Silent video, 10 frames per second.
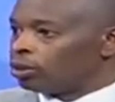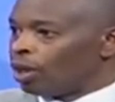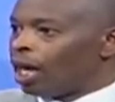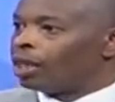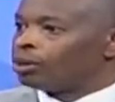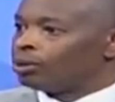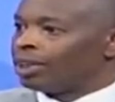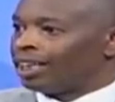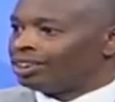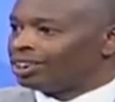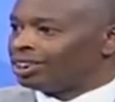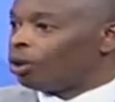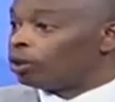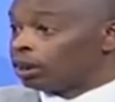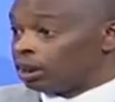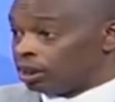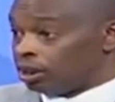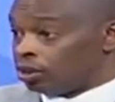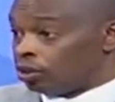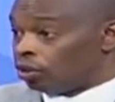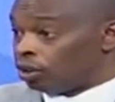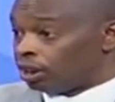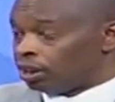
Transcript: know how do we actually audit these resources.